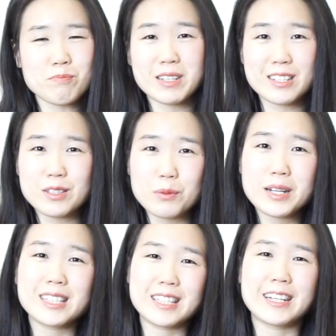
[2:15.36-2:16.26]
But in a
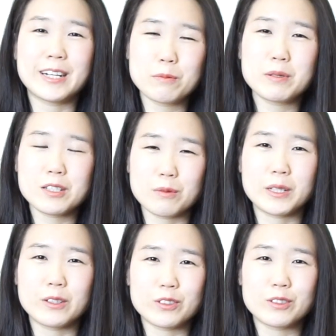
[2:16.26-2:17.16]
way, they are helping your
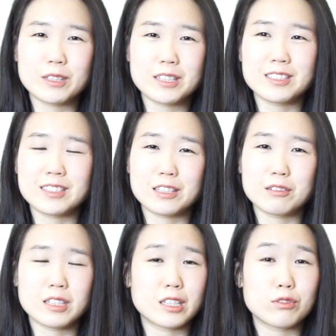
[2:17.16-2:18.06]
paper because they
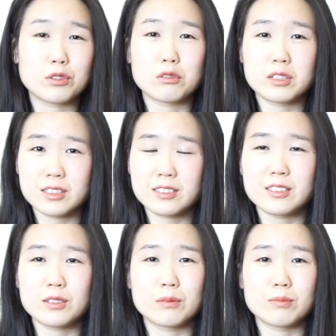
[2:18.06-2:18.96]
could give you
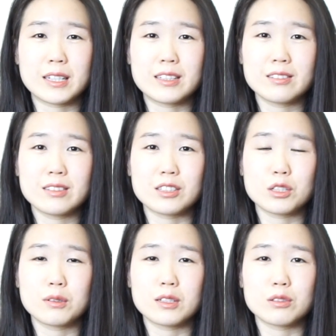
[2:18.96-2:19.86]
criticism that is
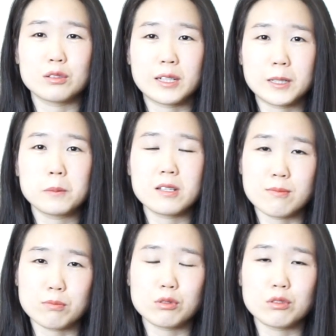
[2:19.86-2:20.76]
going to help
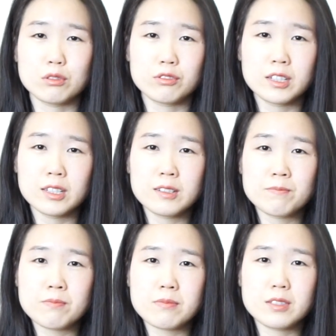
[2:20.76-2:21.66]
improve
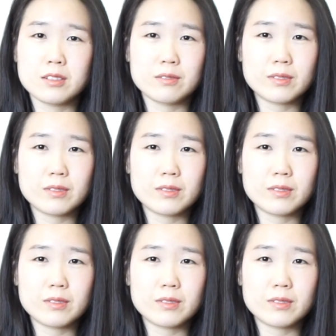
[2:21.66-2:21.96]
the